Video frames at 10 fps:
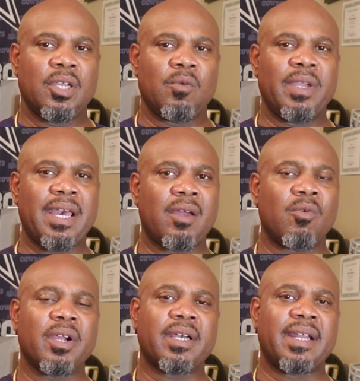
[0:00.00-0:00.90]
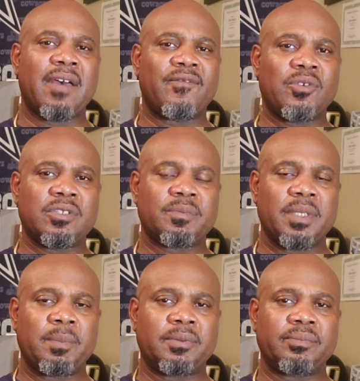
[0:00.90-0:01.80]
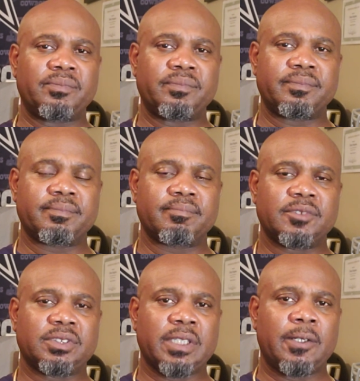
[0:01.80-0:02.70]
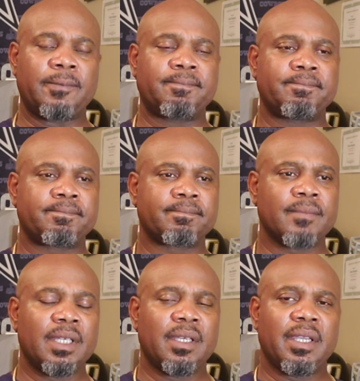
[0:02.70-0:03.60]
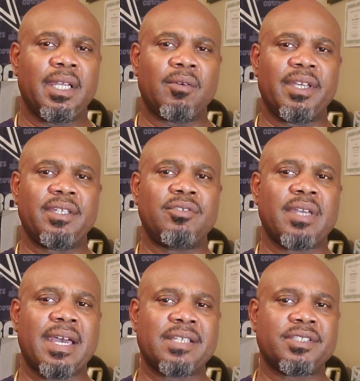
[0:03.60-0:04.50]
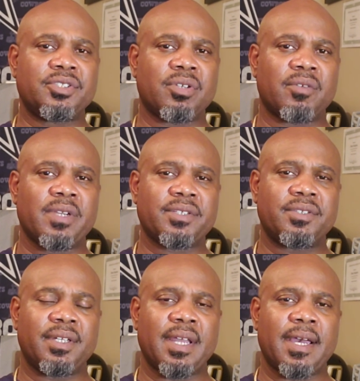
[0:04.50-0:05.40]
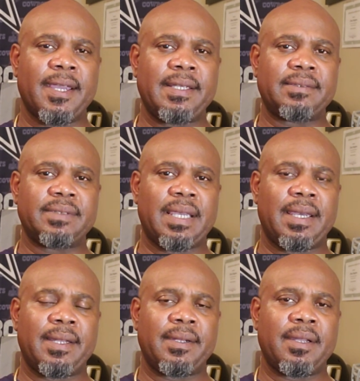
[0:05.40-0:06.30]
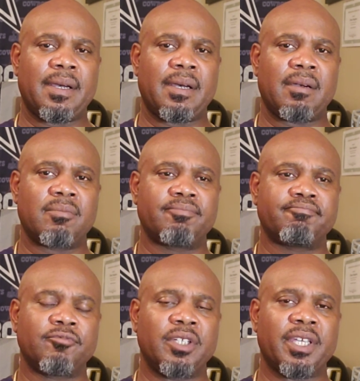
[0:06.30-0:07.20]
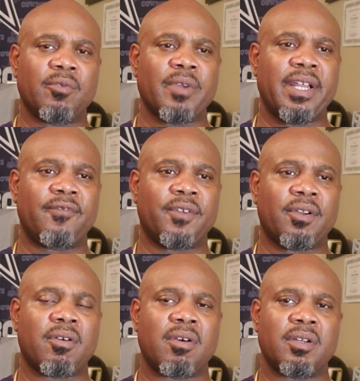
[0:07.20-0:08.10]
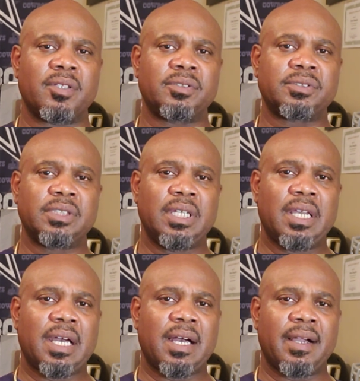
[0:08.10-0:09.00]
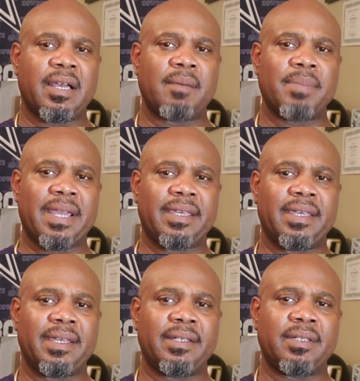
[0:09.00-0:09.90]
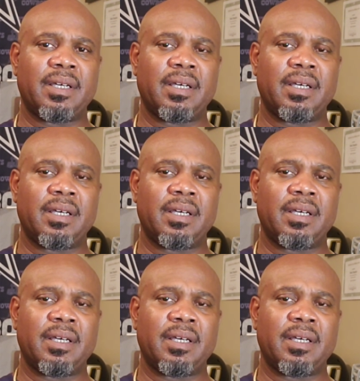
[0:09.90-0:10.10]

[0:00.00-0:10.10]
We got our work cut out for us, people. So anyway, you guys enjoy the rest of your night, and we'll get ready for the Cardinals. Come back in